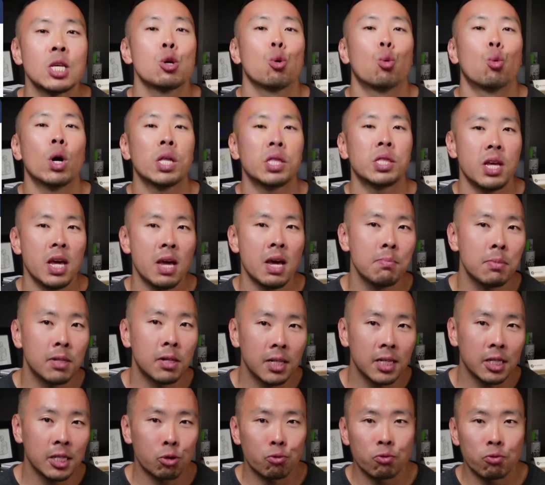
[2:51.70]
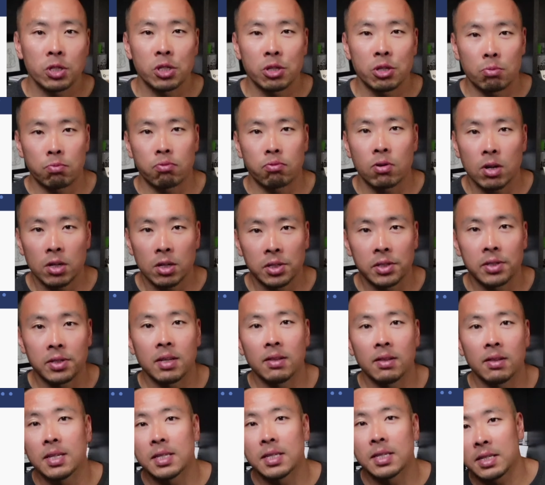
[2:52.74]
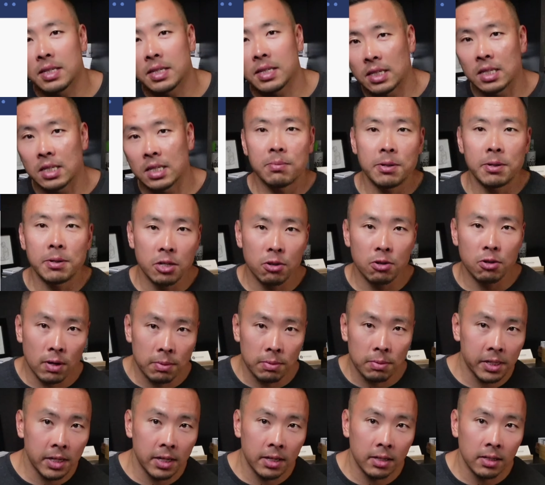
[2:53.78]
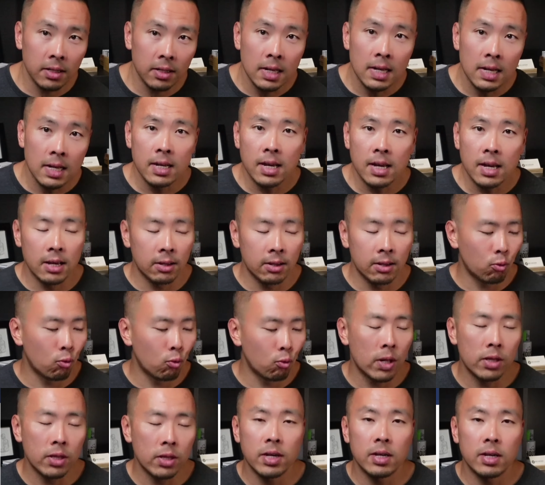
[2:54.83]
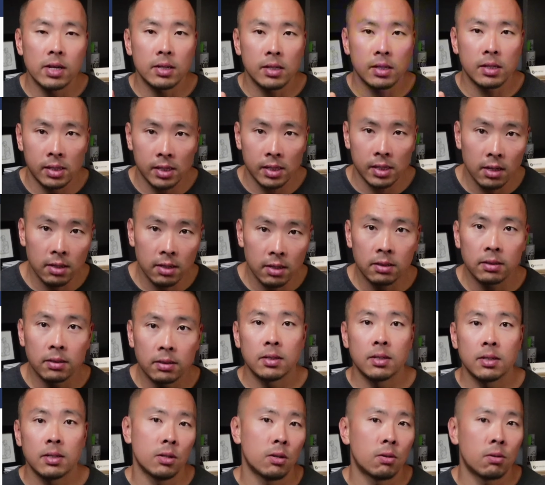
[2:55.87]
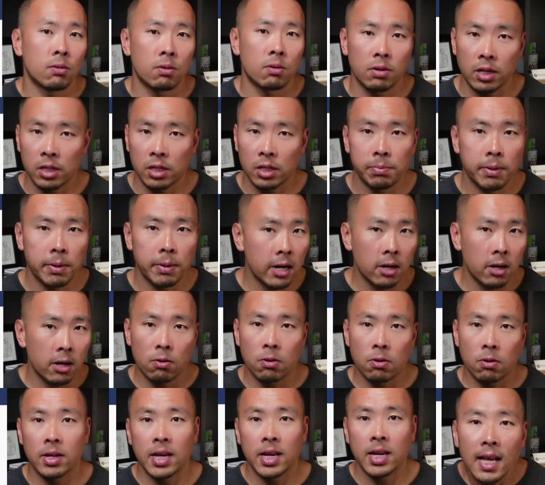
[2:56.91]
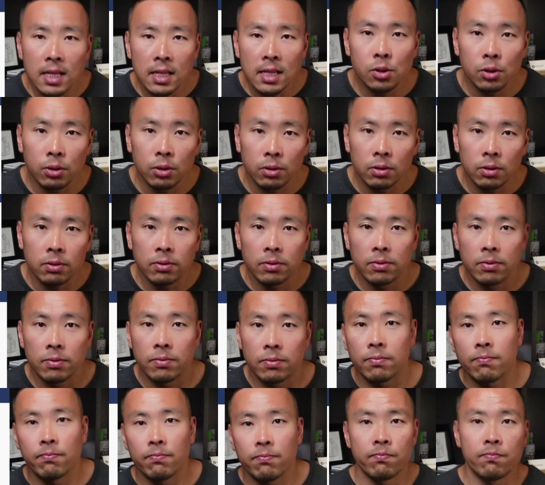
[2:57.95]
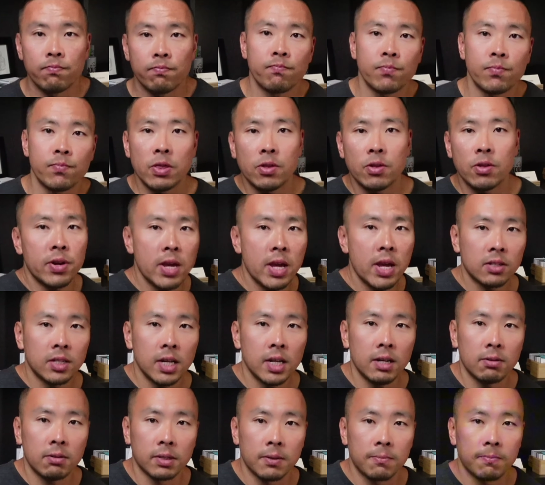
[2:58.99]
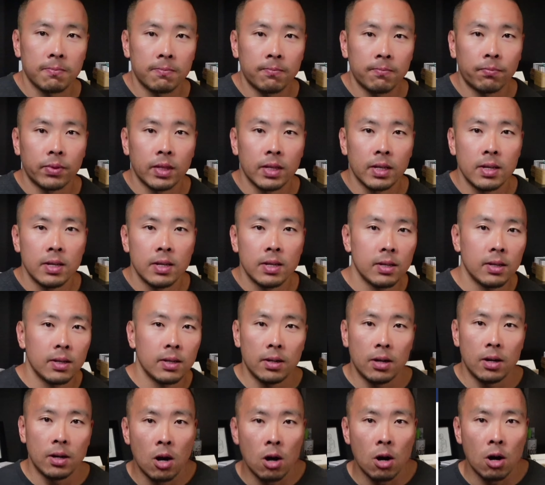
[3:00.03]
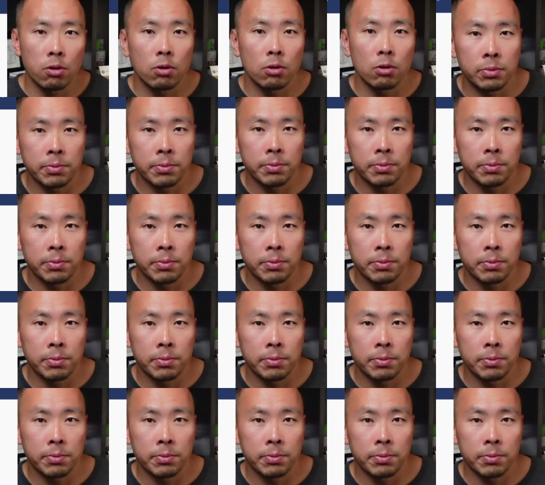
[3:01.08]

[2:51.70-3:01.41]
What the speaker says: When MLS reciprocity listings come on your website and when they sell or expire or cancel, then they're yanked out. All those